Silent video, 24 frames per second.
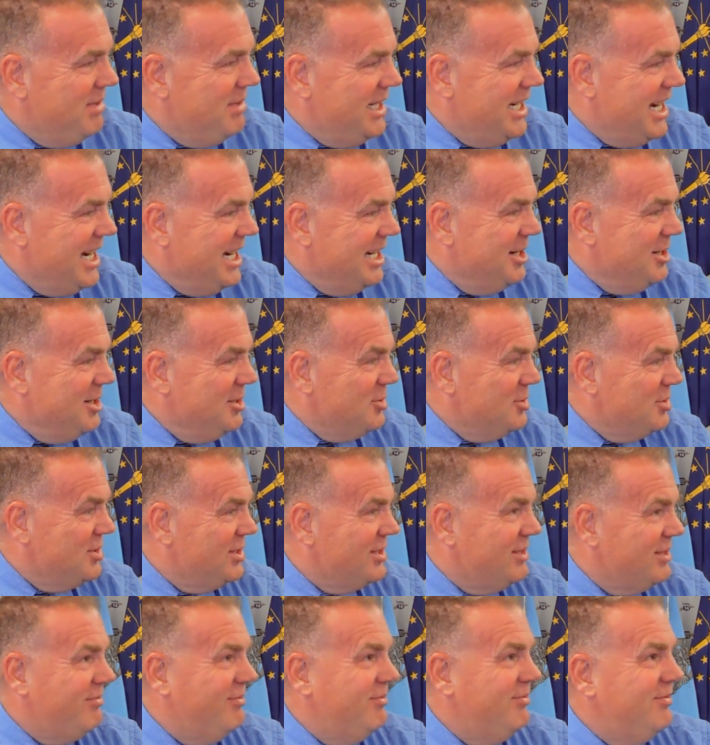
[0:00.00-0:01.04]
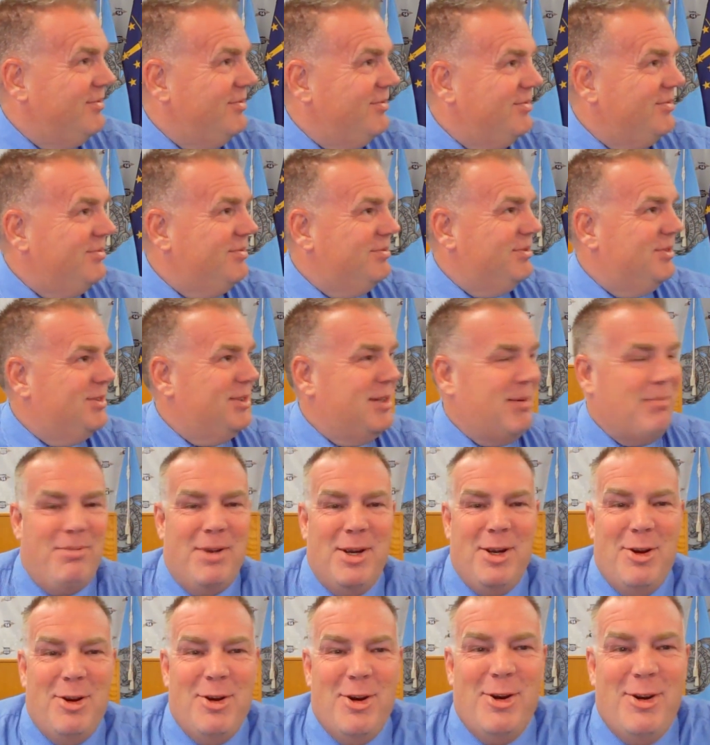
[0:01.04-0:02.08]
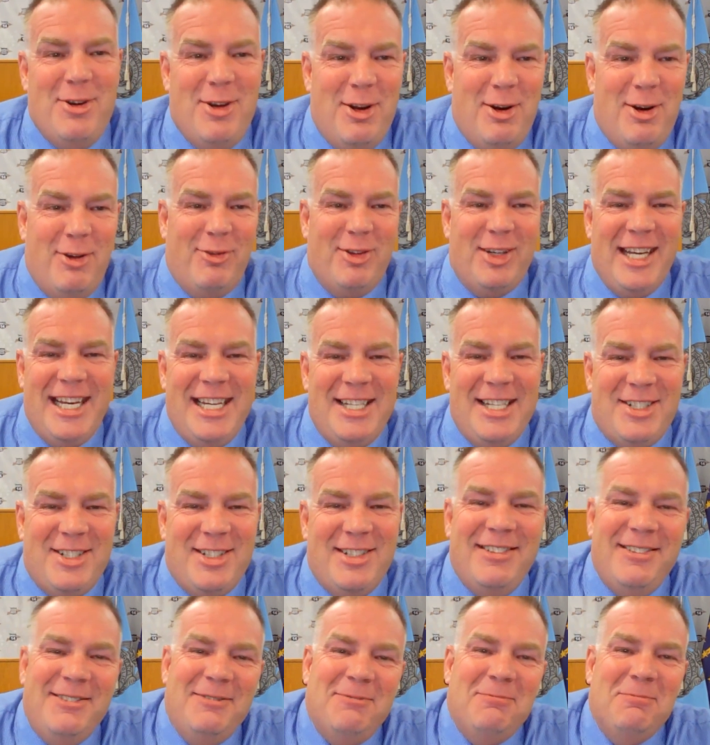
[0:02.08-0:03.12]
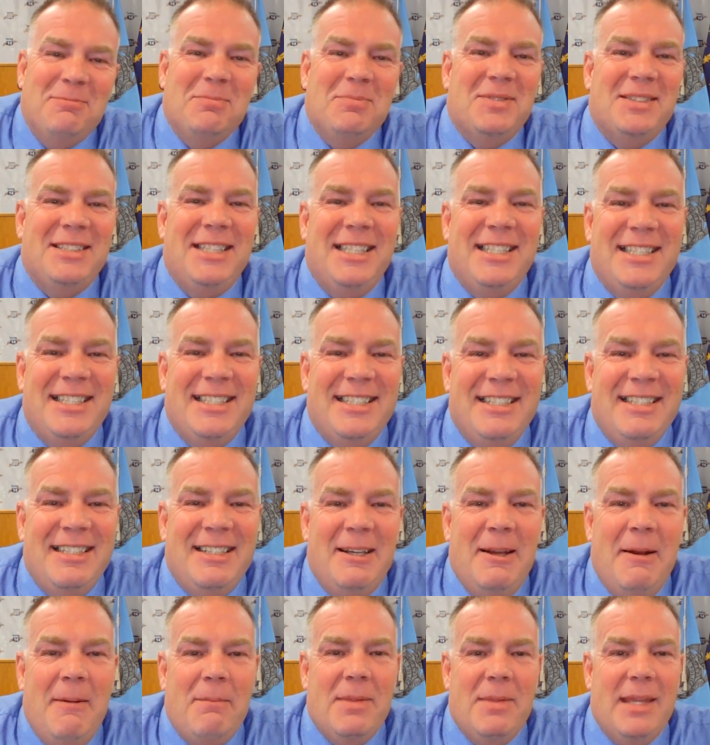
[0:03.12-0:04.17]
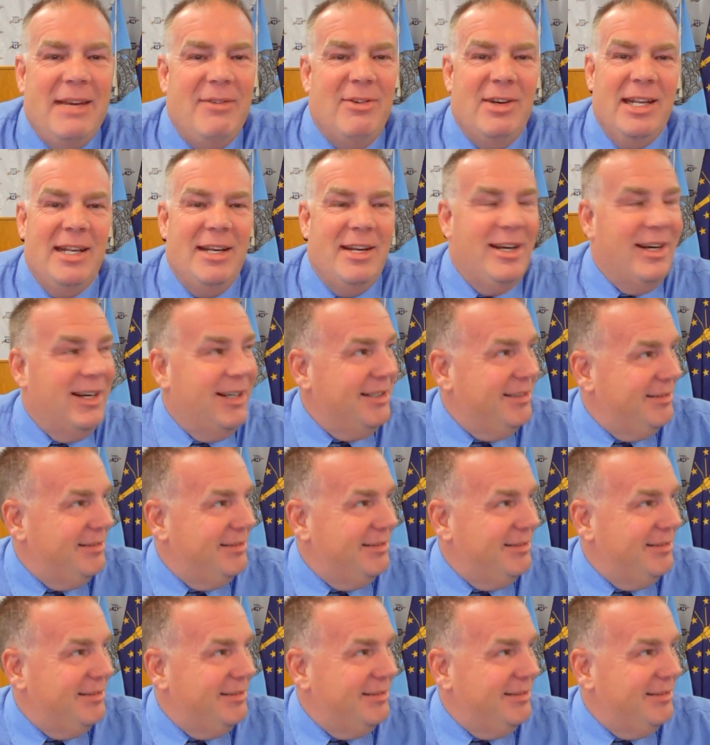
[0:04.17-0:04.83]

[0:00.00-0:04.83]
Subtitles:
CIO's computer notification. Leave it in there.